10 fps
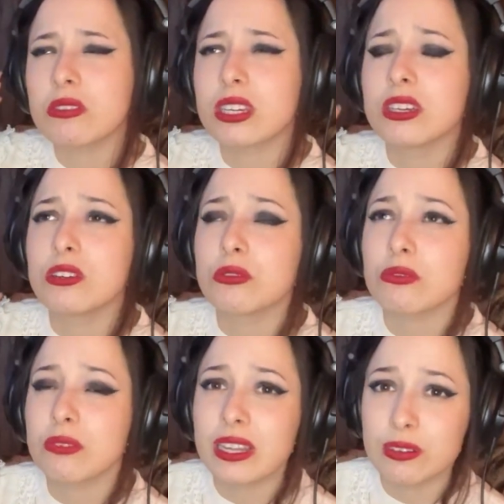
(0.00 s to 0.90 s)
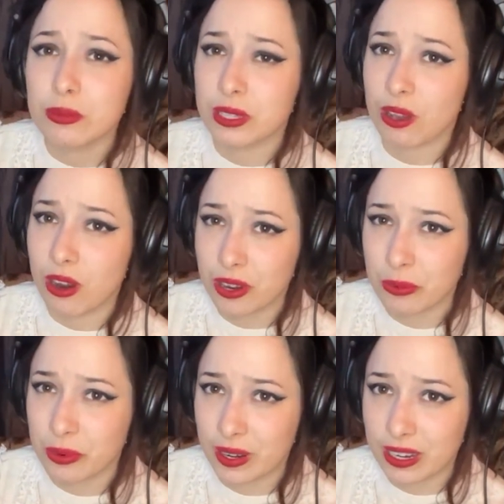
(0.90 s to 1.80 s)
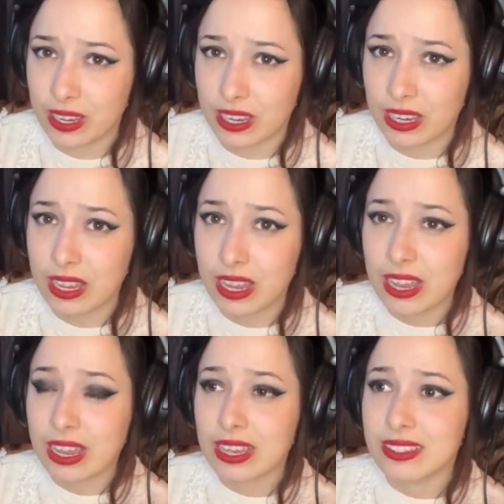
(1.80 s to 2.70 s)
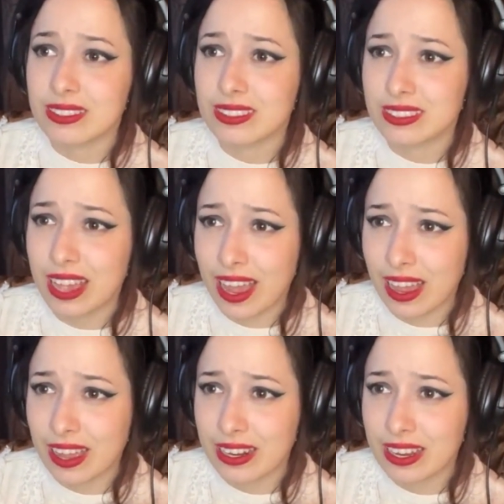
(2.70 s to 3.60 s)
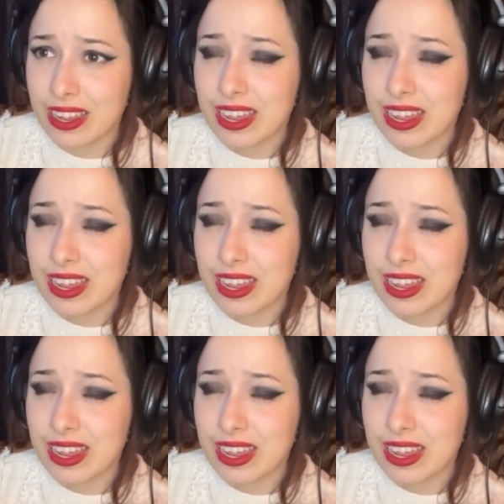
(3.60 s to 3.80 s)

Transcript: like incredibly heartbreaking and sad,